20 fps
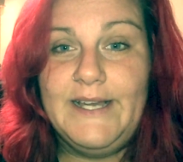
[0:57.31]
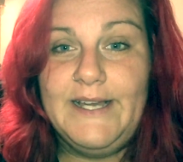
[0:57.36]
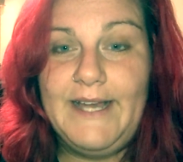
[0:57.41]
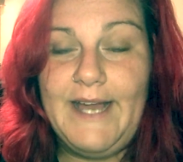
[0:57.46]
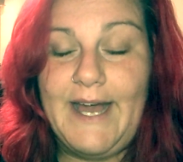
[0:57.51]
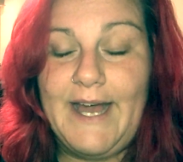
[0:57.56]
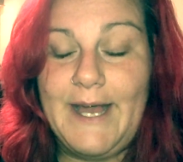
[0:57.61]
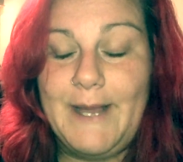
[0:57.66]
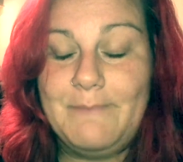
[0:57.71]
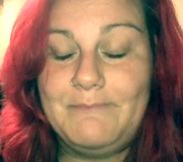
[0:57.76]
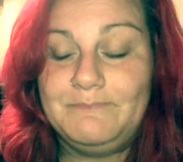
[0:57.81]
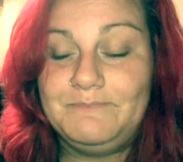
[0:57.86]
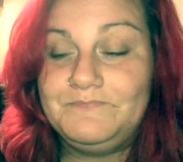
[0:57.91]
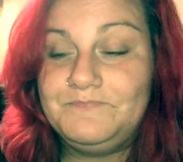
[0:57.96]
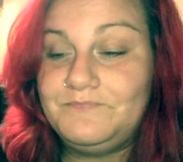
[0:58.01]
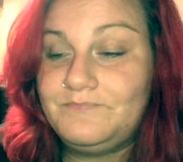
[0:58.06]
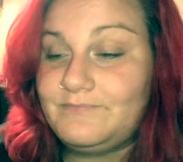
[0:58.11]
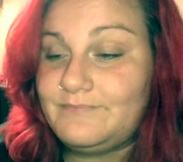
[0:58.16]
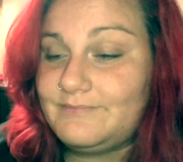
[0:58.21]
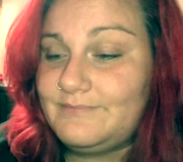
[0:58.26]
A
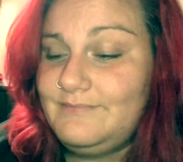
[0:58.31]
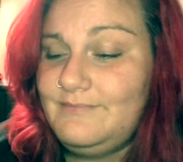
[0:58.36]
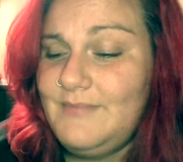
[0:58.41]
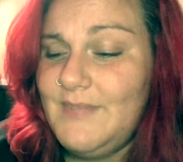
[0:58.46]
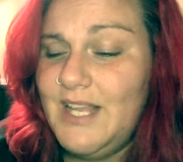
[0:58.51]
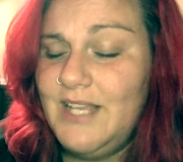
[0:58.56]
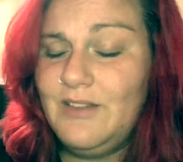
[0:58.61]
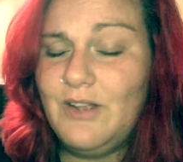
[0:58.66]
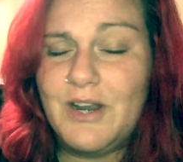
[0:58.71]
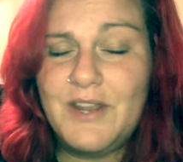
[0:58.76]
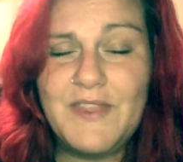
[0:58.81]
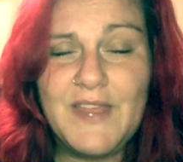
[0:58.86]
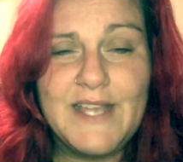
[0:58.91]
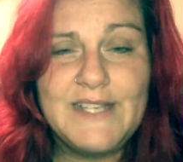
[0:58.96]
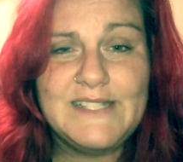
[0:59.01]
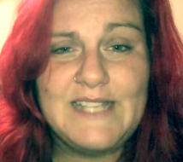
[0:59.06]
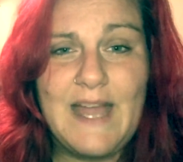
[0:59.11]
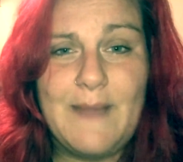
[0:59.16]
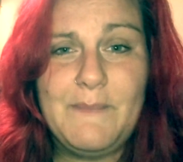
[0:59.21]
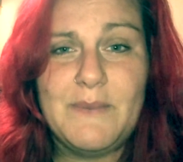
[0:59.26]
lot of
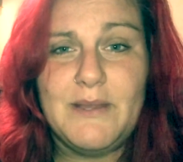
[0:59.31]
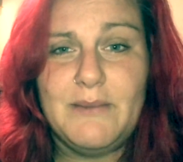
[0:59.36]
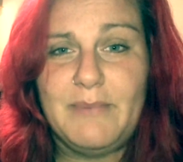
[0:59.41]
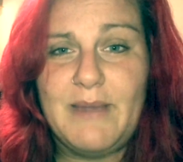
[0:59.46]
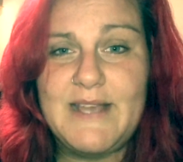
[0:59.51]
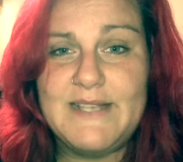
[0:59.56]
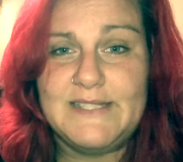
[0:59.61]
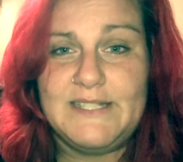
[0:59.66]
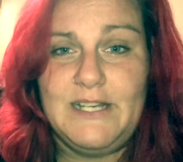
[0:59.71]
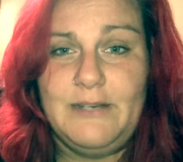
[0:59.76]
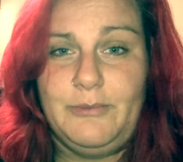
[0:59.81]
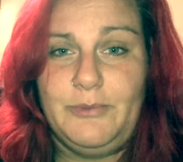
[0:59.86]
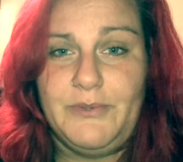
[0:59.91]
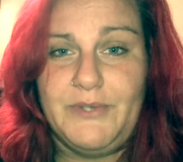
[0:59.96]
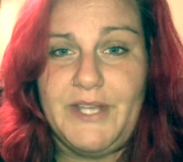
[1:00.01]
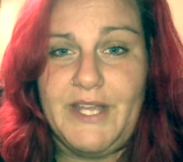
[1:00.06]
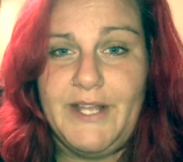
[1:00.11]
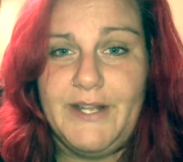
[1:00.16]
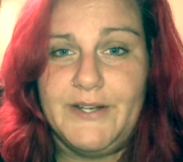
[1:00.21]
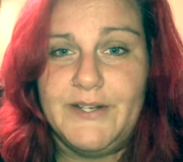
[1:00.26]
things happened in the past couple of
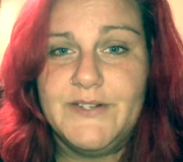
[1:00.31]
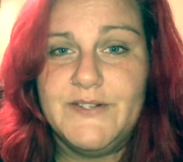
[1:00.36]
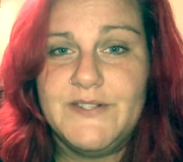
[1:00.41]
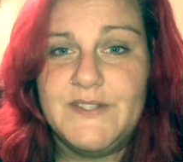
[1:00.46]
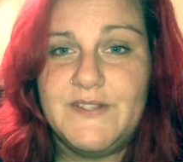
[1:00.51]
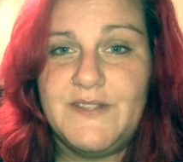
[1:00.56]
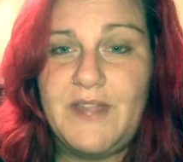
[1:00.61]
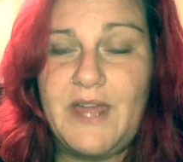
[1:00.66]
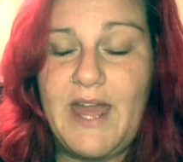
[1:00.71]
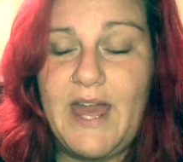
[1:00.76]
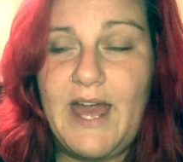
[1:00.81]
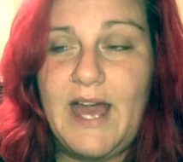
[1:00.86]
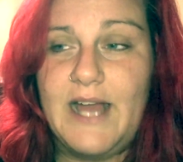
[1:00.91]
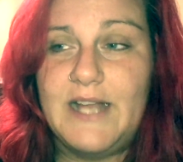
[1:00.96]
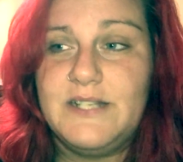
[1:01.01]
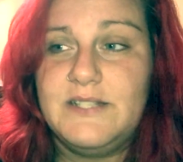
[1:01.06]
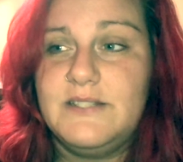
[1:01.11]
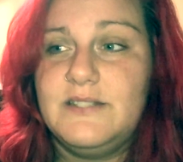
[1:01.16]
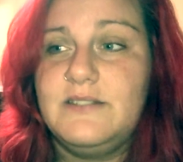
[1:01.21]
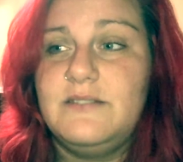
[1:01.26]
years
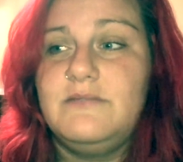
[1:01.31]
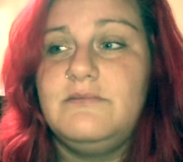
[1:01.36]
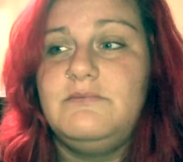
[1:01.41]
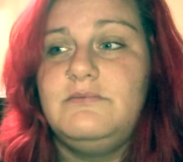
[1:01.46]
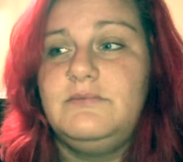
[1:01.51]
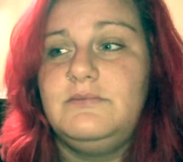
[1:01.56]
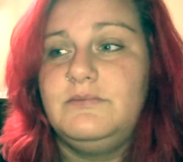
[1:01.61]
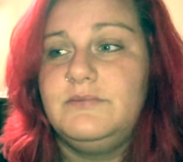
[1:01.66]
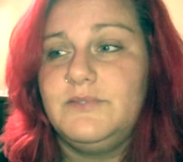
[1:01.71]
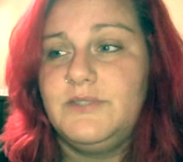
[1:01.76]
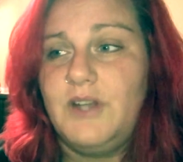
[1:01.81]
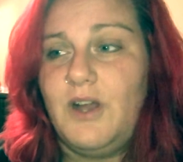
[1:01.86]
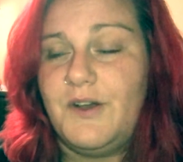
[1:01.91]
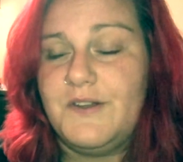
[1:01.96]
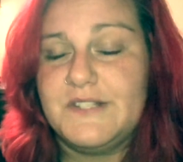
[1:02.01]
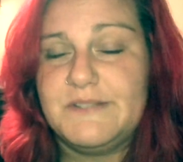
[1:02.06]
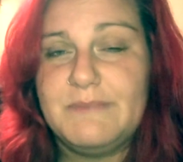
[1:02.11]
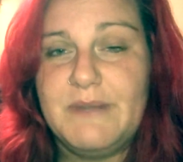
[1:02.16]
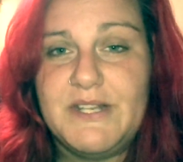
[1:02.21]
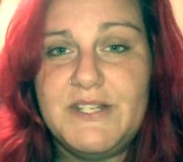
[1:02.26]
that
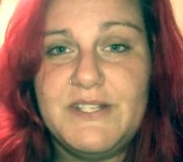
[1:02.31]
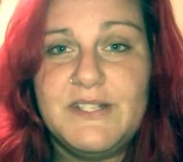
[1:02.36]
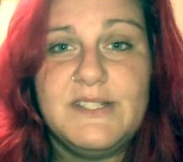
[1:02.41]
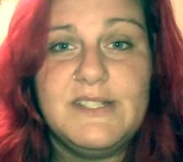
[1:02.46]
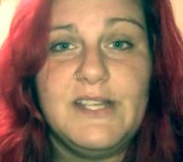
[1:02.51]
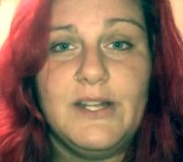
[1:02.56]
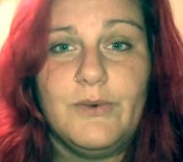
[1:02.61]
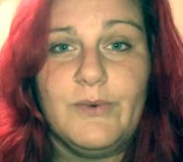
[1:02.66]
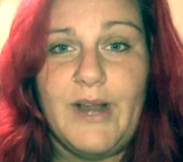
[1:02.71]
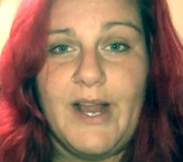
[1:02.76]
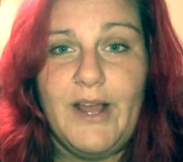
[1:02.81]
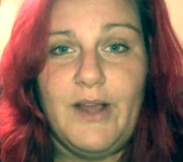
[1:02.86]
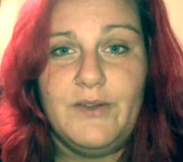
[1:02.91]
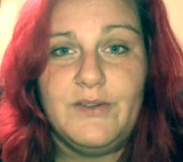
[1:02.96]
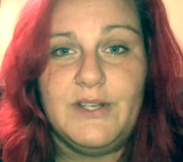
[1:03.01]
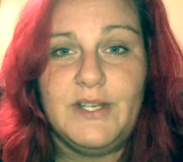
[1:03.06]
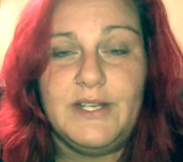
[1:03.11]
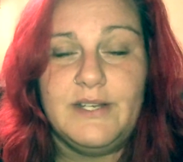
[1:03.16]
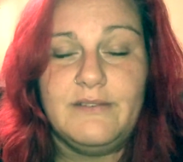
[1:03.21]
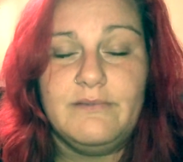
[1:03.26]
caused me to sit around
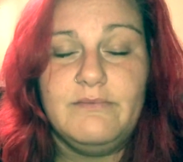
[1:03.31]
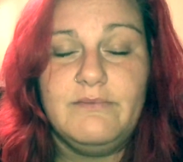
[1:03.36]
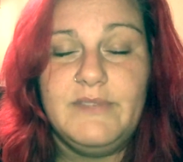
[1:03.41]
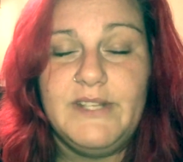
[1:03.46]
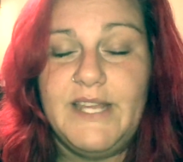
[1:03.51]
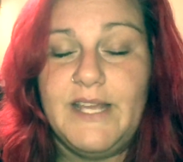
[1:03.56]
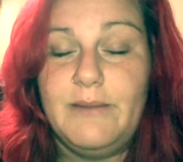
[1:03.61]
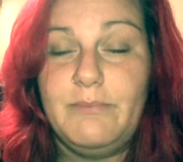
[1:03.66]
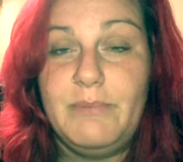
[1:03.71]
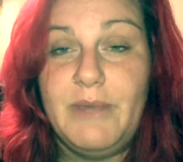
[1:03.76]
and get